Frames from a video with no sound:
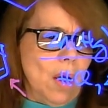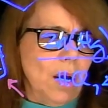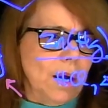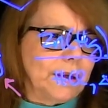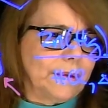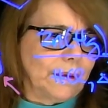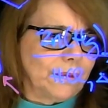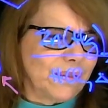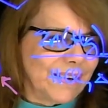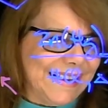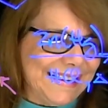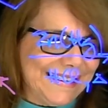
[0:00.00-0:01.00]
I didn't
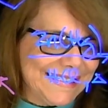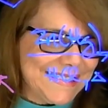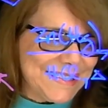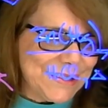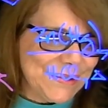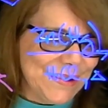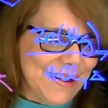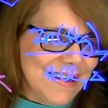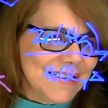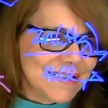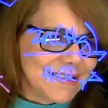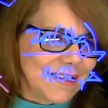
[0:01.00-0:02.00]
write it, so
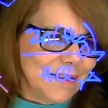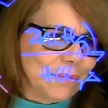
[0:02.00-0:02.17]
same